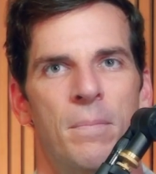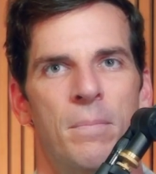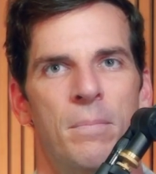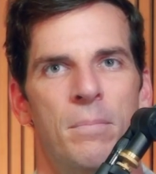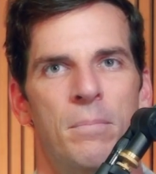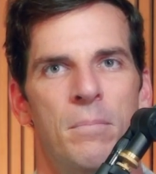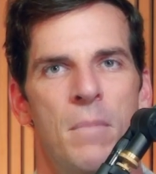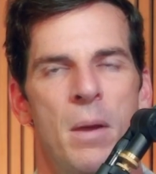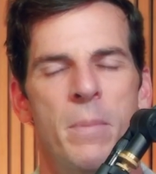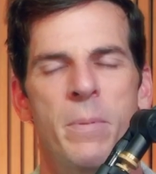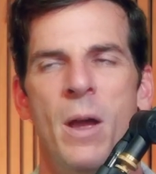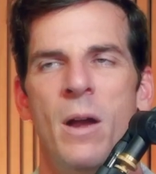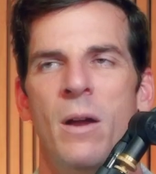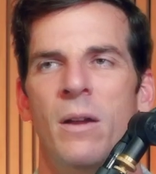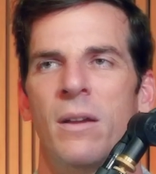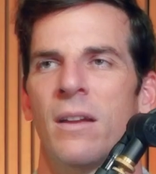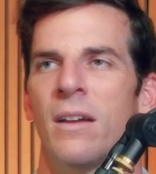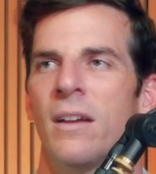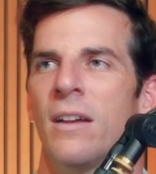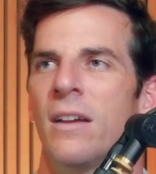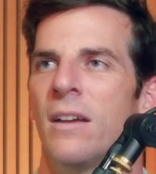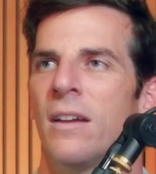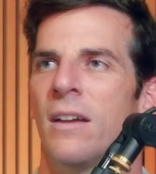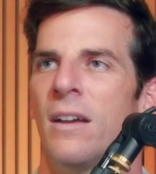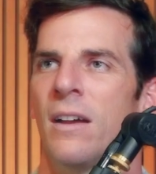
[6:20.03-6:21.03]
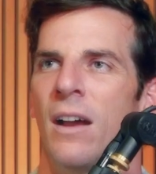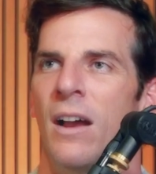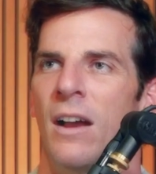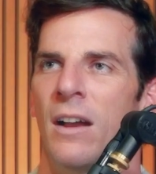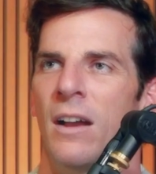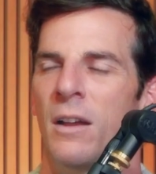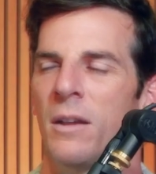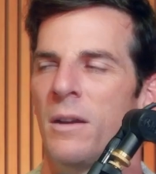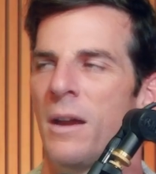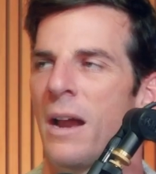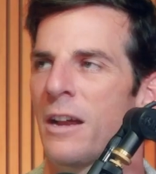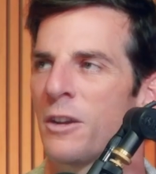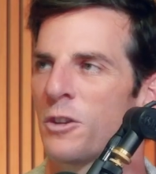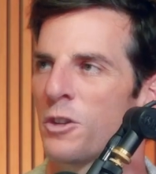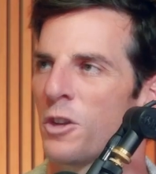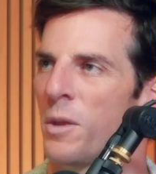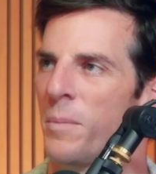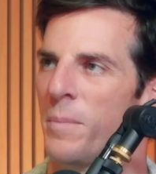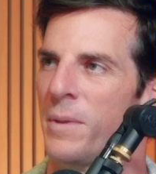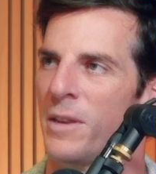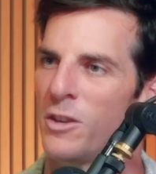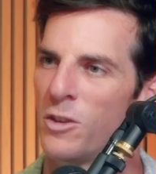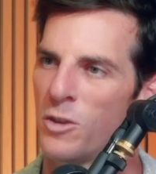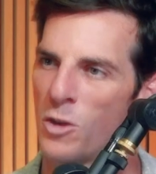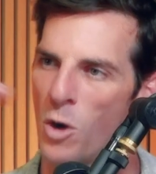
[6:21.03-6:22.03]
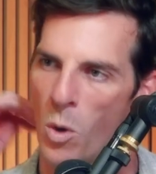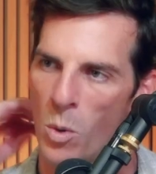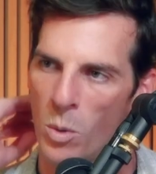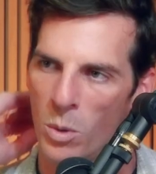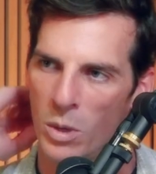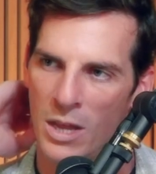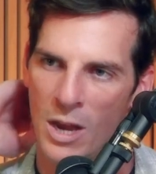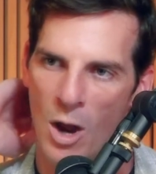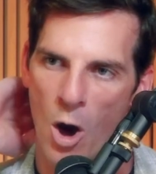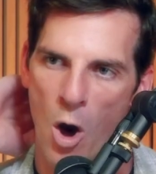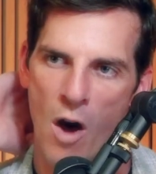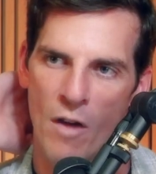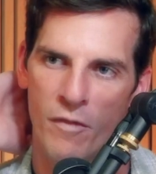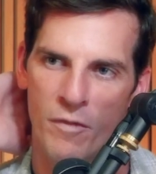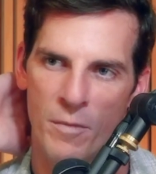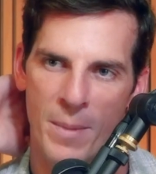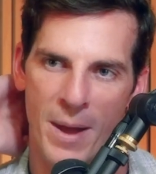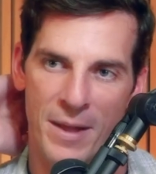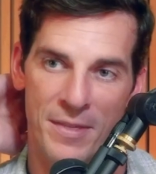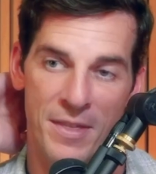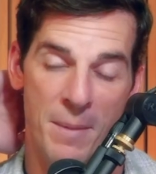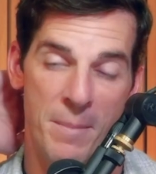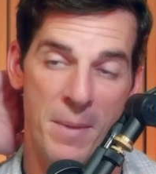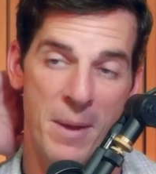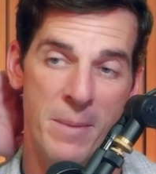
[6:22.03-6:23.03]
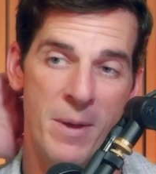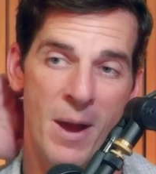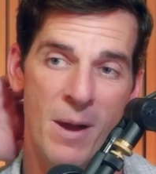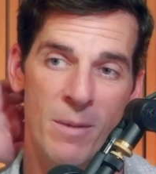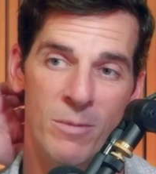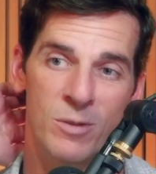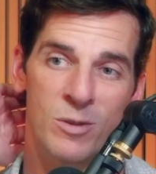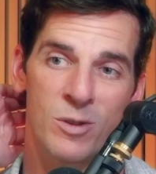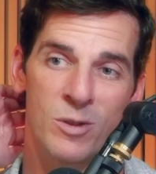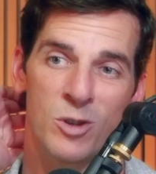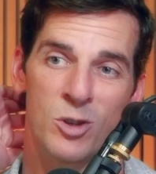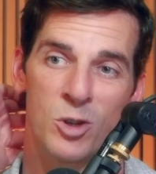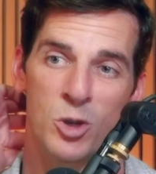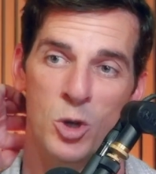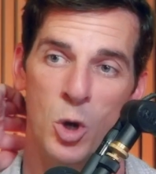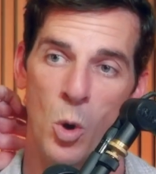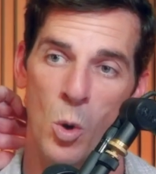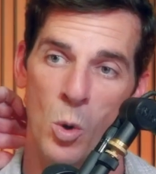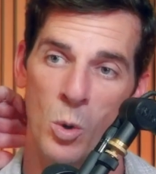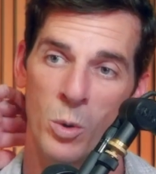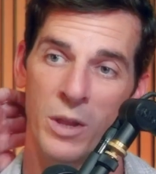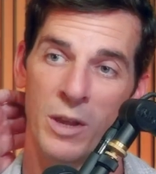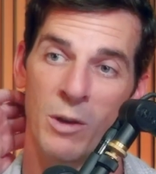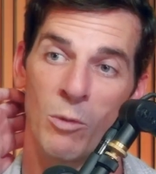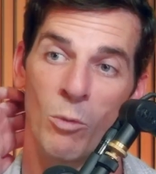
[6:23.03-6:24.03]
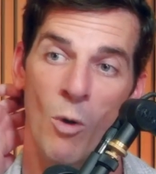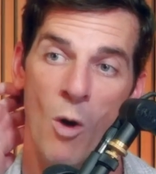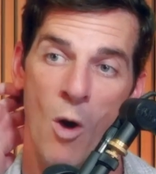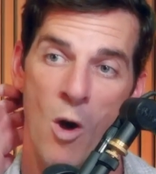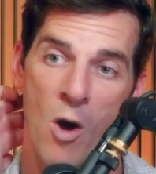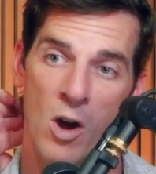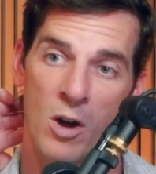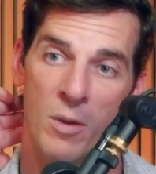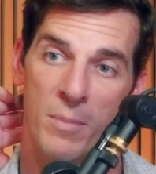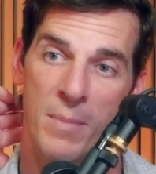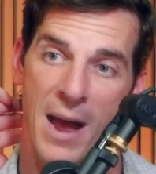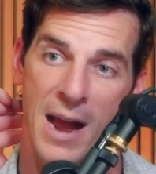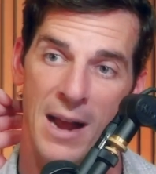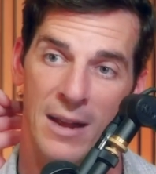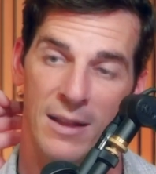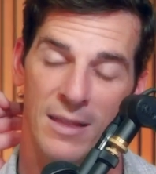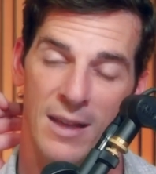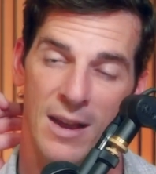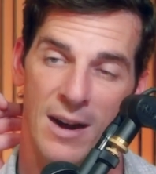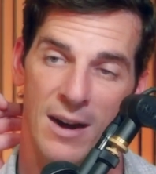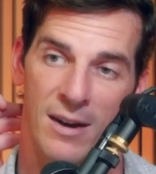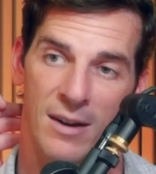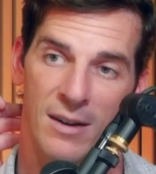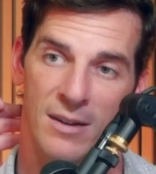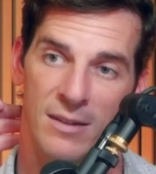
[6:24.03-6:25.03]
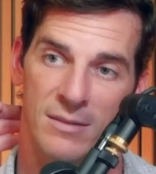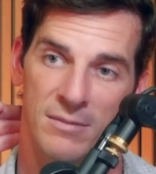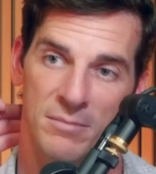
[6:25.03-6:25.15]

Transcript: Maybe I could actually be totally off about that. Maybe I was totally wrong back there.